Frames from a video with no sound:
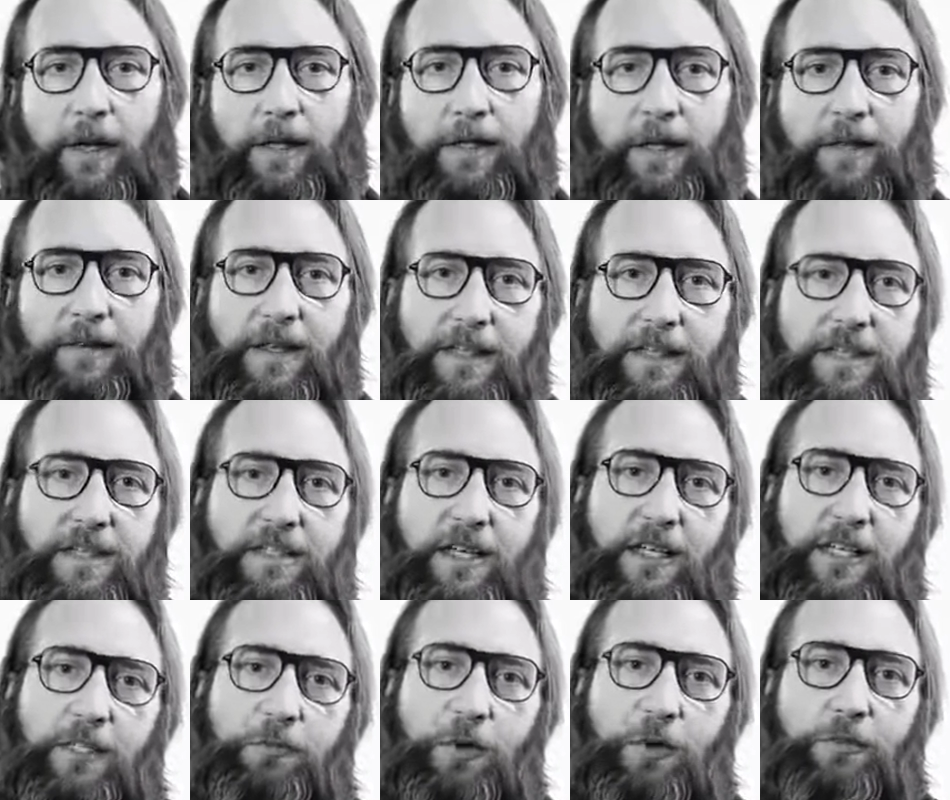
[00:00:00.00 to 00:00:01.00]
And that's
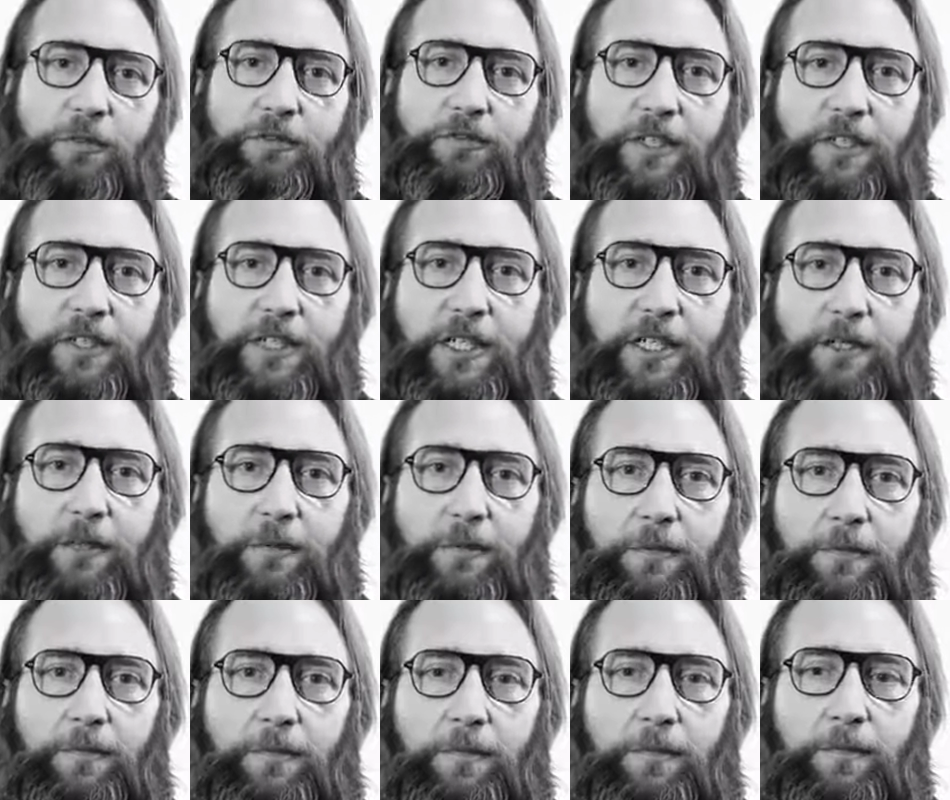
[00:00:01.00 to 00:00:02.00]
exactly what we've done here.
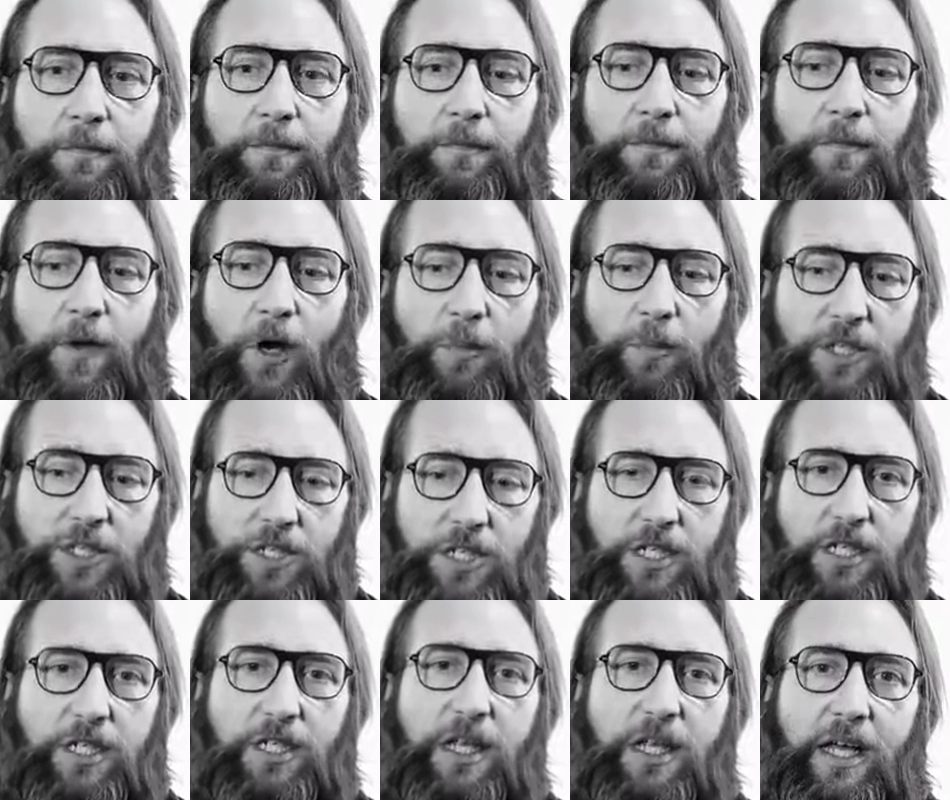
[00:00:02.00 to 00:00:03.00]
Our
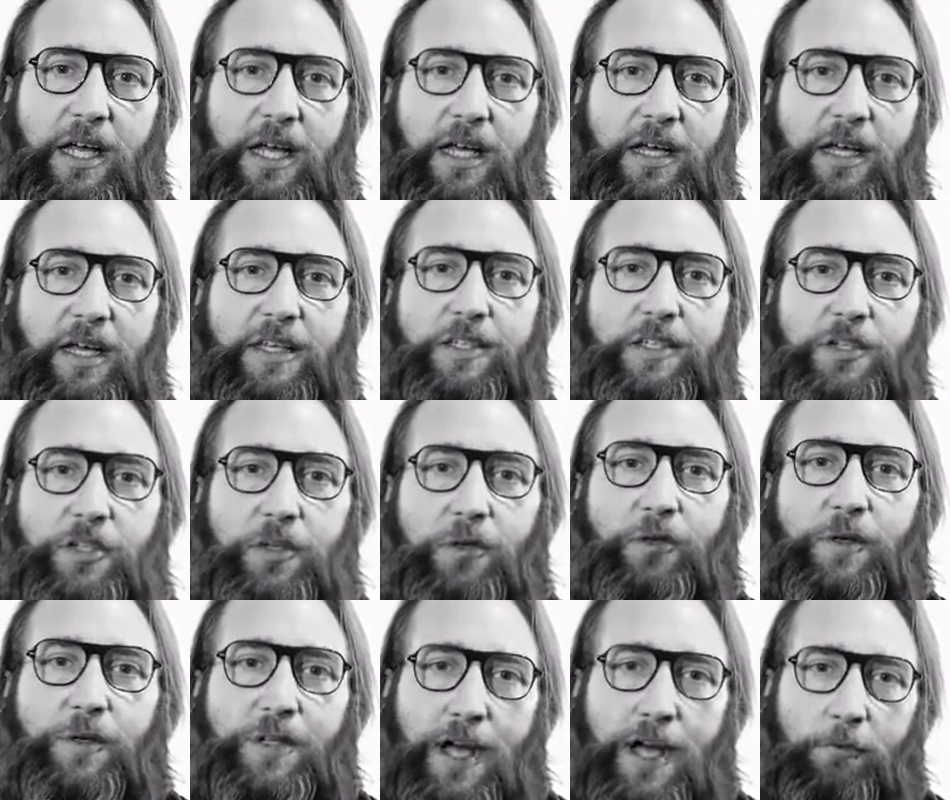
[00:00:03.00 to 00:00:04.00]
machine is a
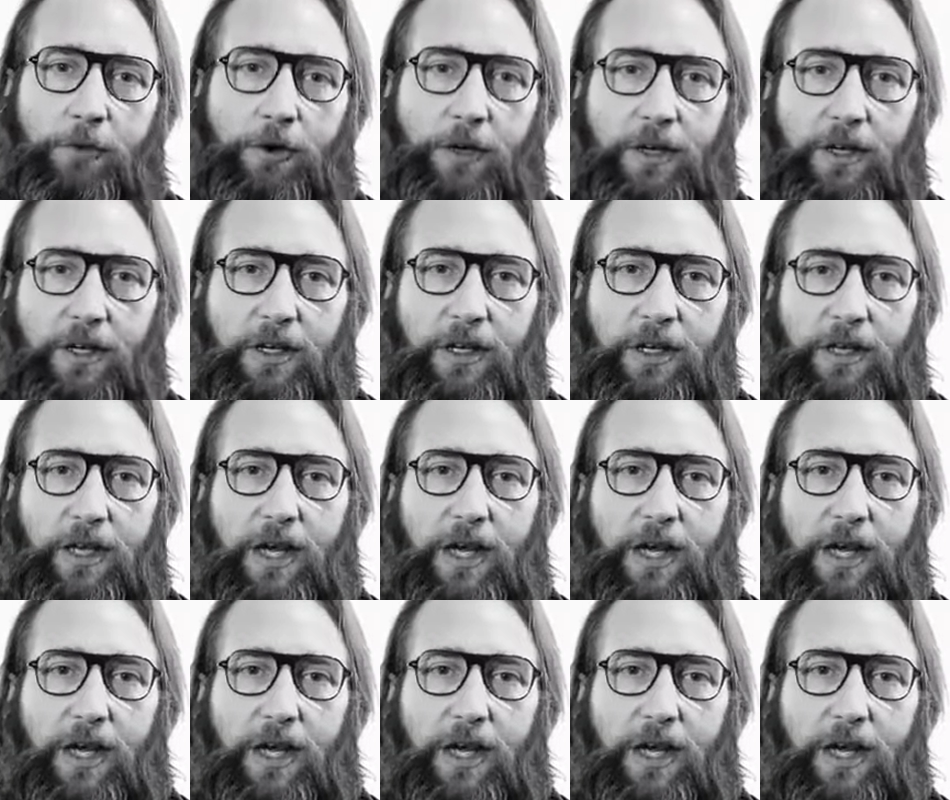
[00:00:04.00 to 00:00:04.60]
neural network,